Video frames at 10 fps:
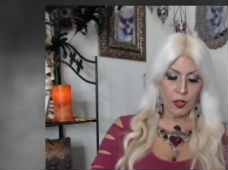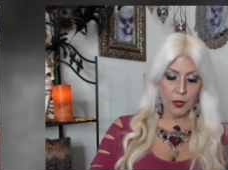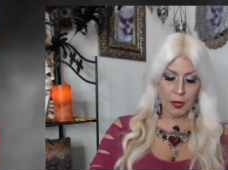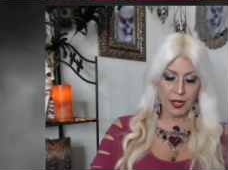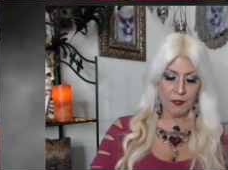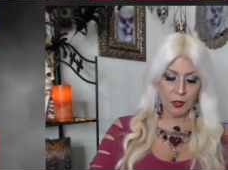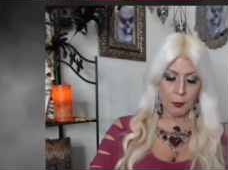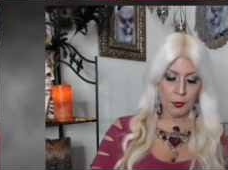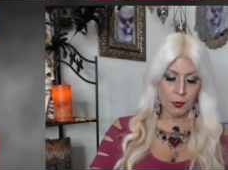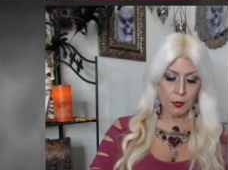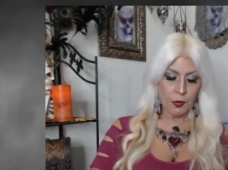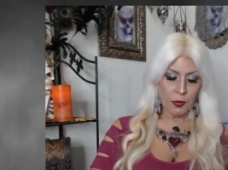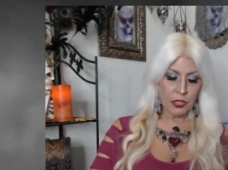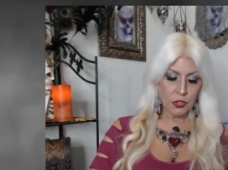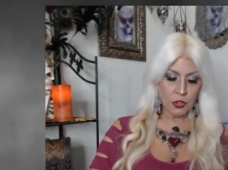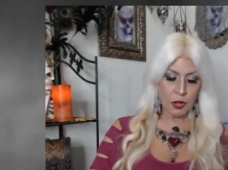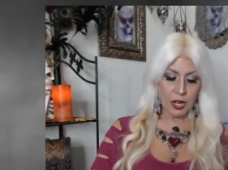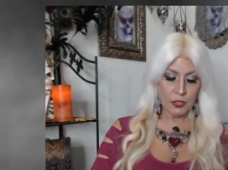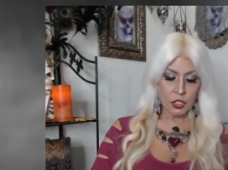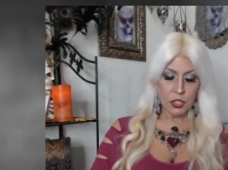you might have to pull and
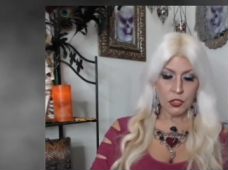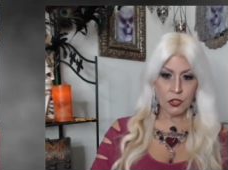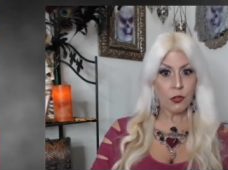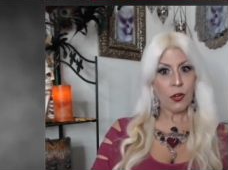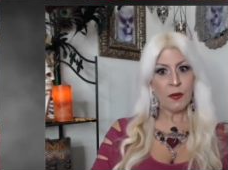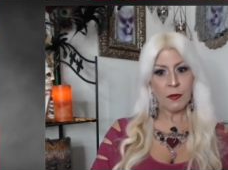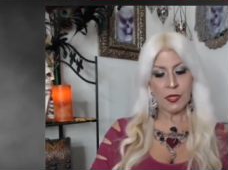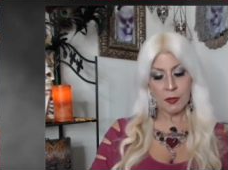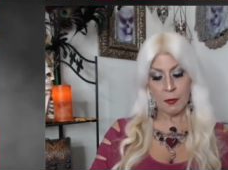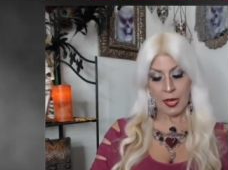stretch and trim some